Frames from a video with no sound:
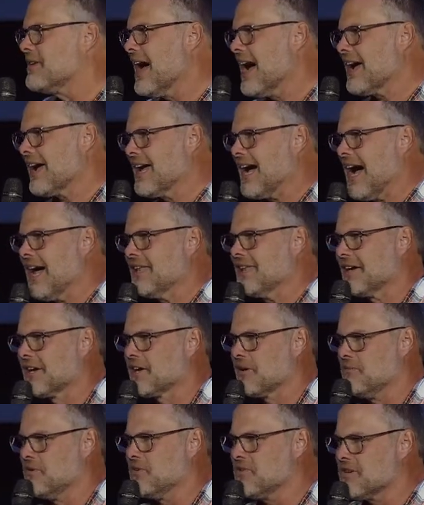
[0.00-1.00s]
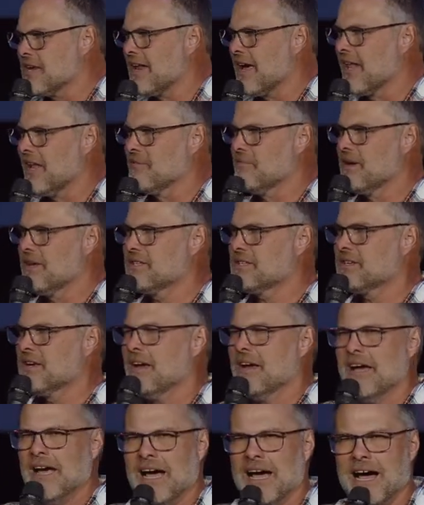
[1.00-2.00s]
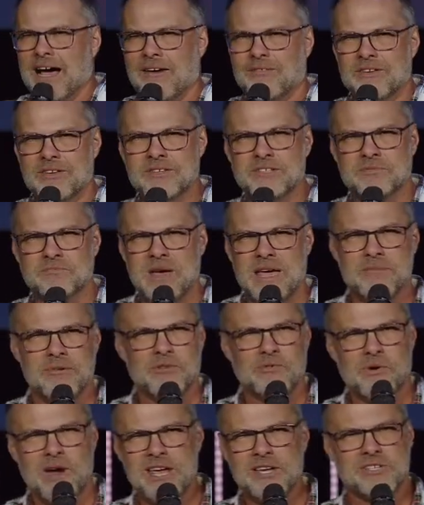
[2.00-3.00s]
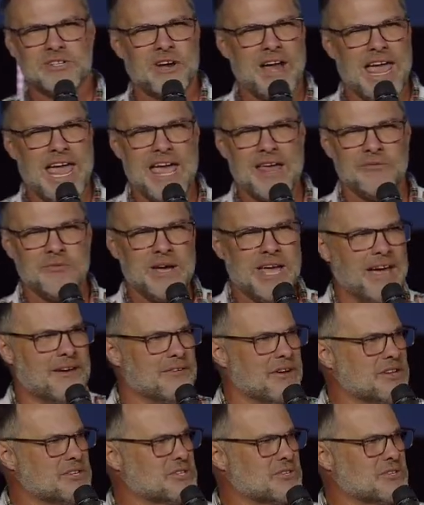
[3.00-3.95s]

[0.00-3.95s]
you've not gotten the communion elements, you just maybe raise your hand. We have